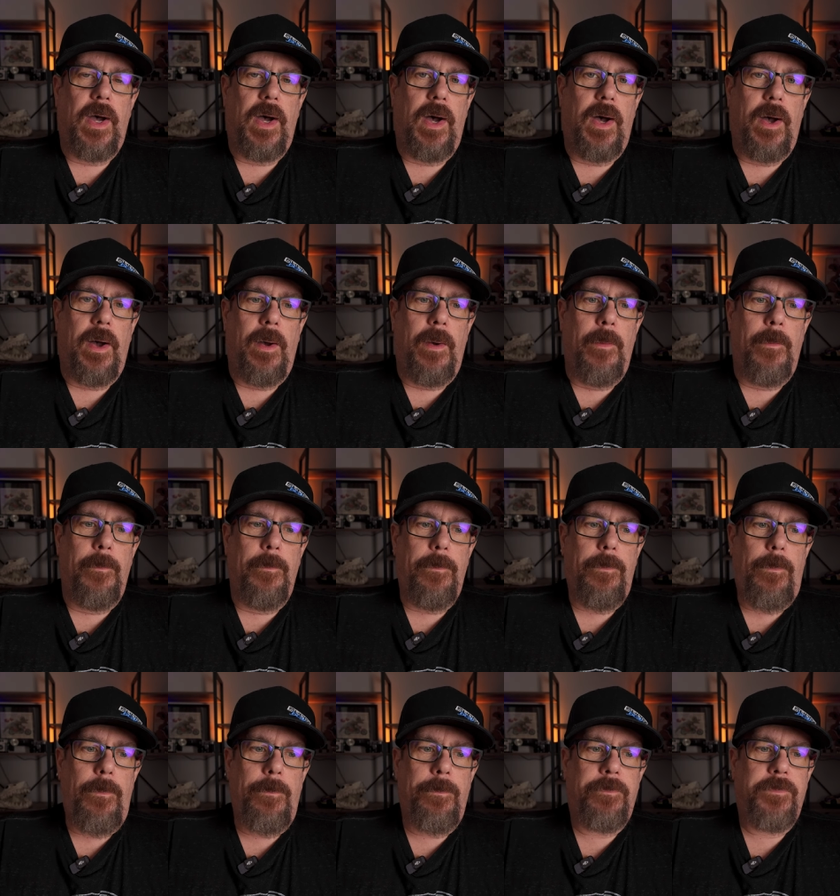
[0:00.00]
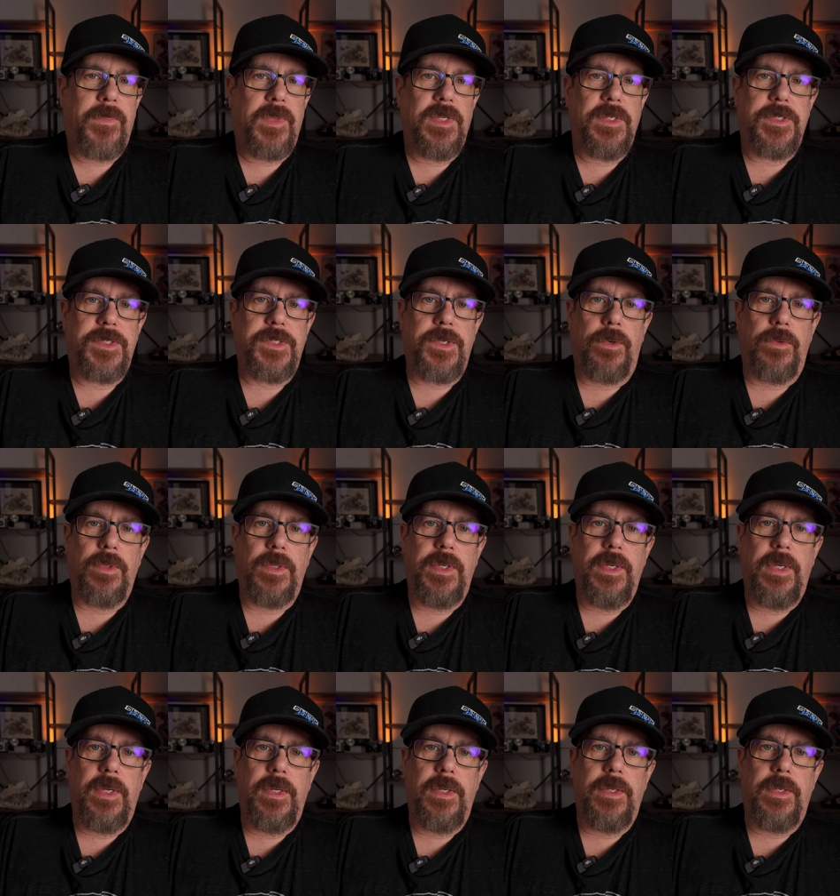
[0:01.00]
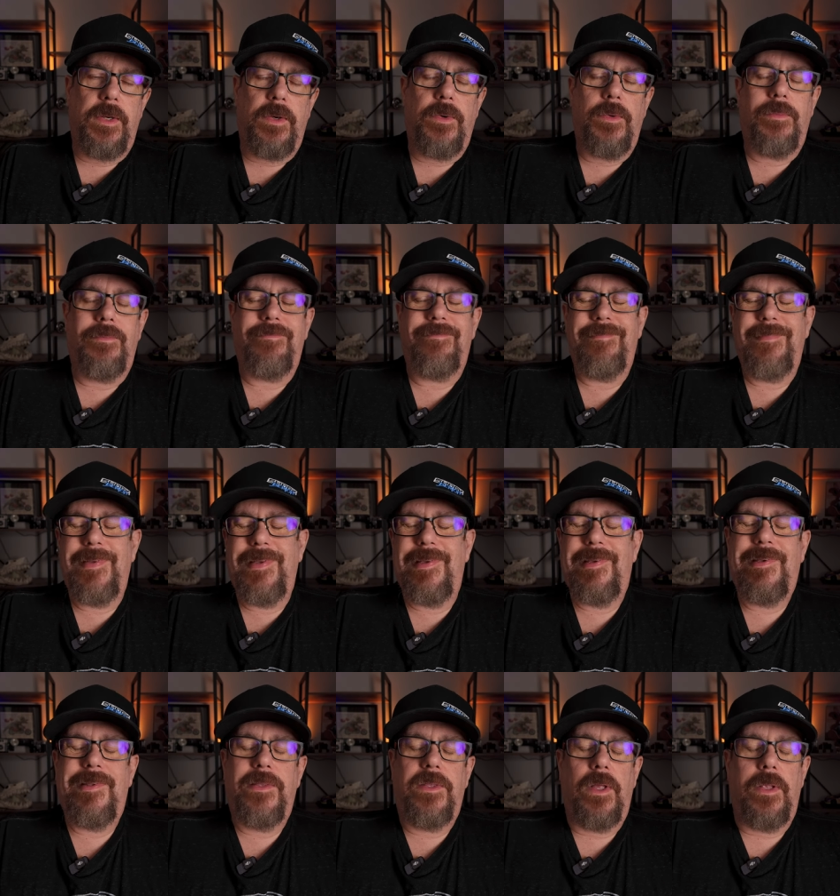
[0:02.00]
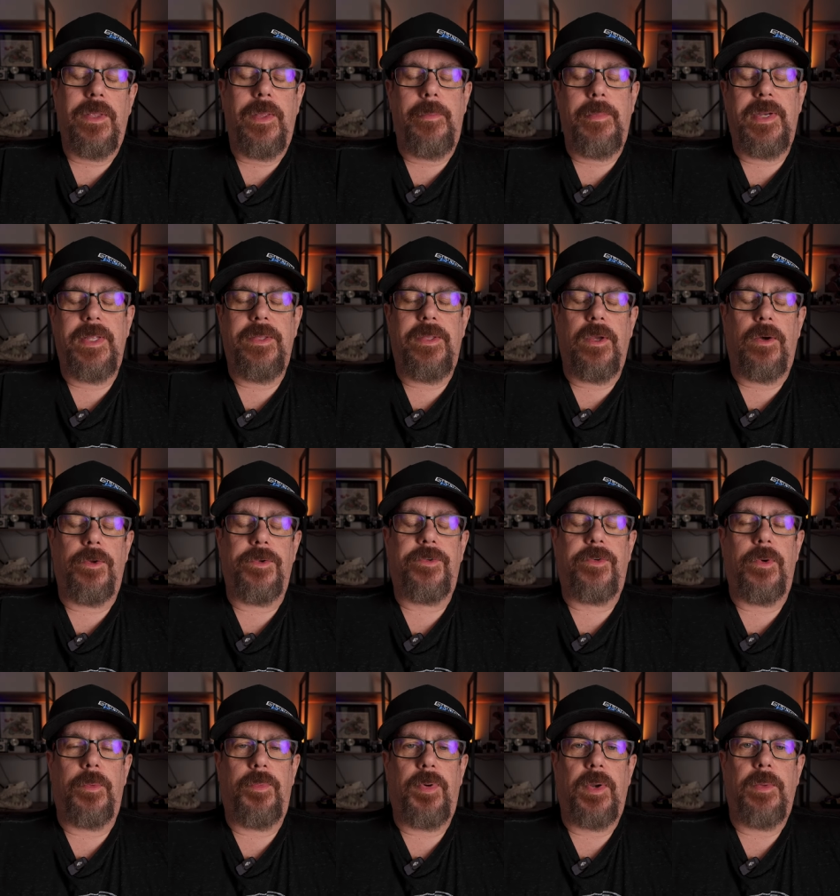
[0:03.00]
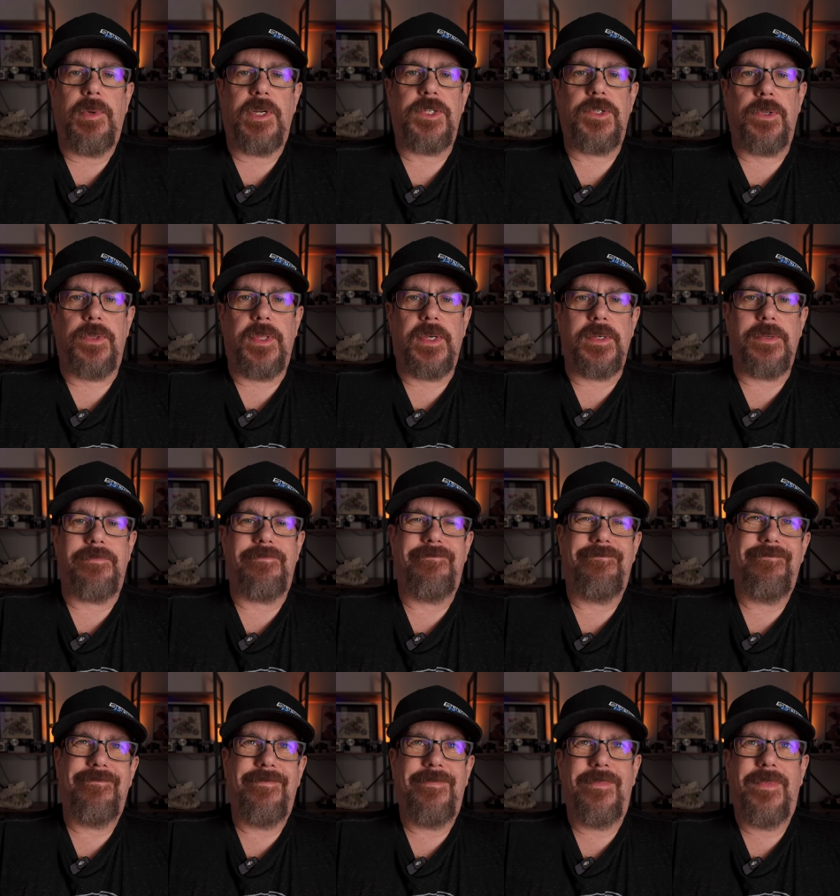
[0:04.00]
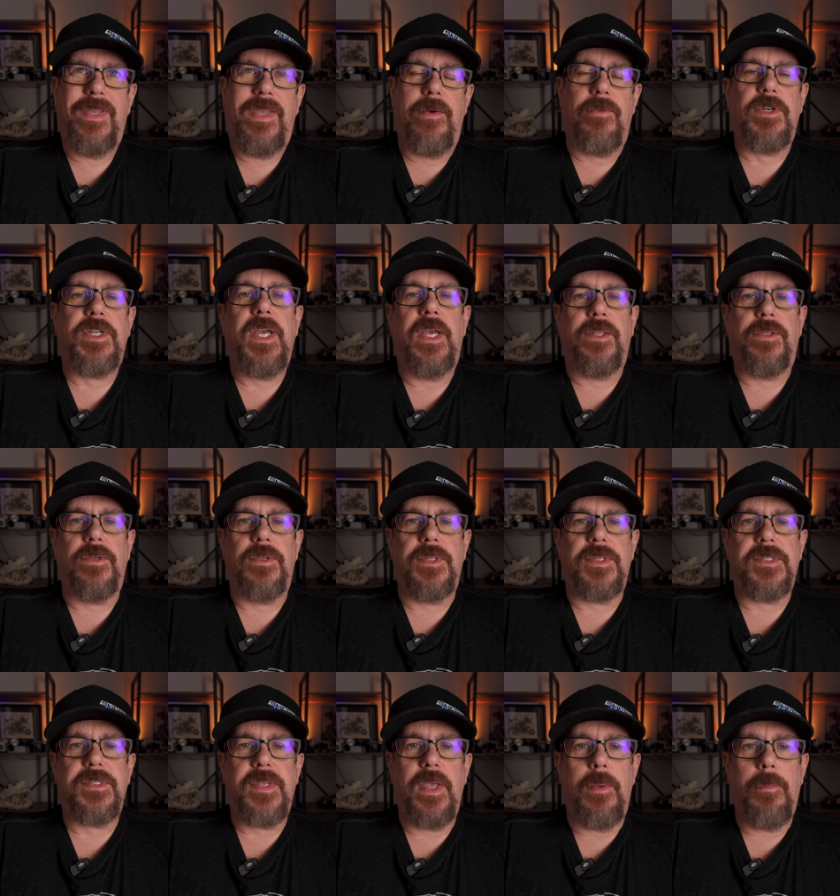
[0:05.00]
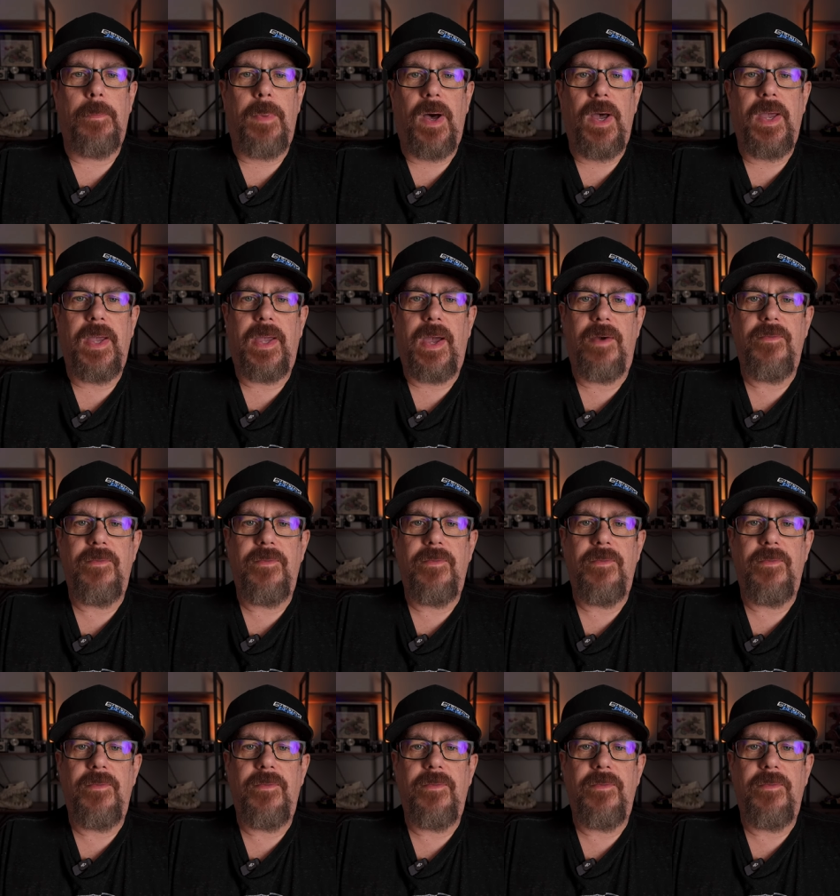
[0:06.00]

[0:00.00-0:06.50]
Um, it's certainly you know the limited, the ultra, pretty much are the give or take they're the same bike.